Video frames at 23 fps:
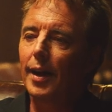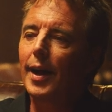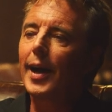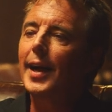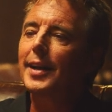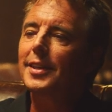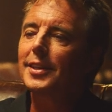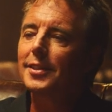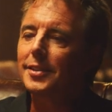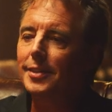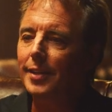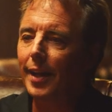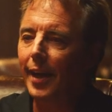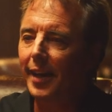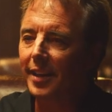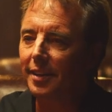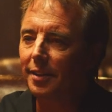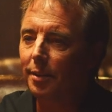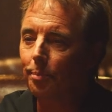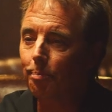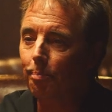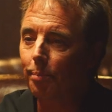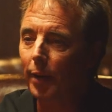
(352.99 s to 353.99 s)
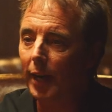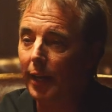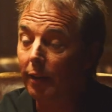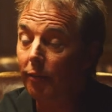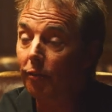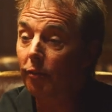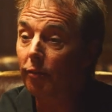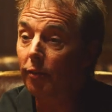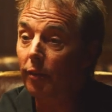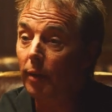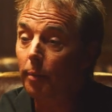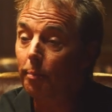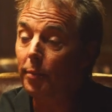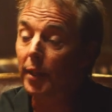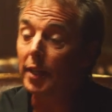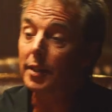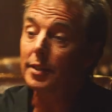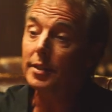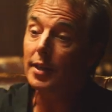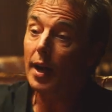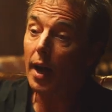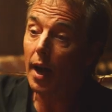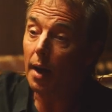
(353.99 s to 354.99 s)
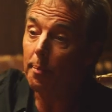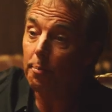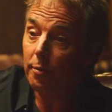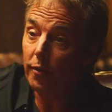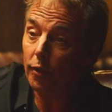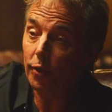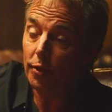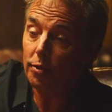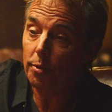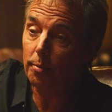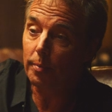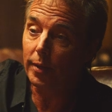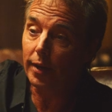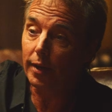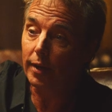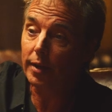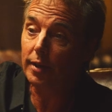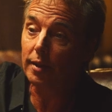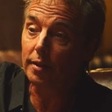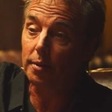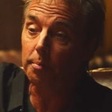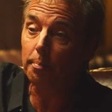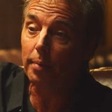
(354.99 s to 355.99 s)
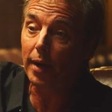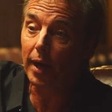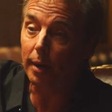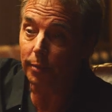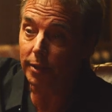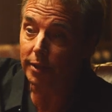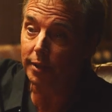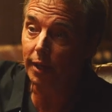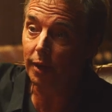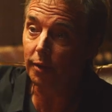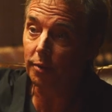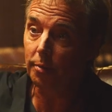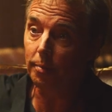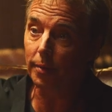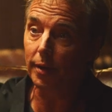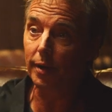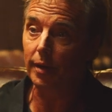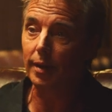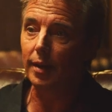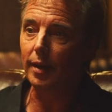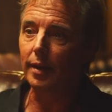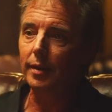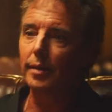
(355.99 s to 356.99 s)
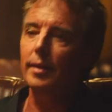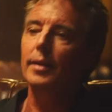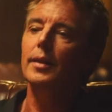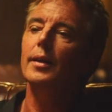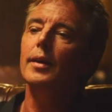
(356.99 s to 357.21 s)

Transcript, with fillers: I decide to bike from the top of North America to the bottom of South America.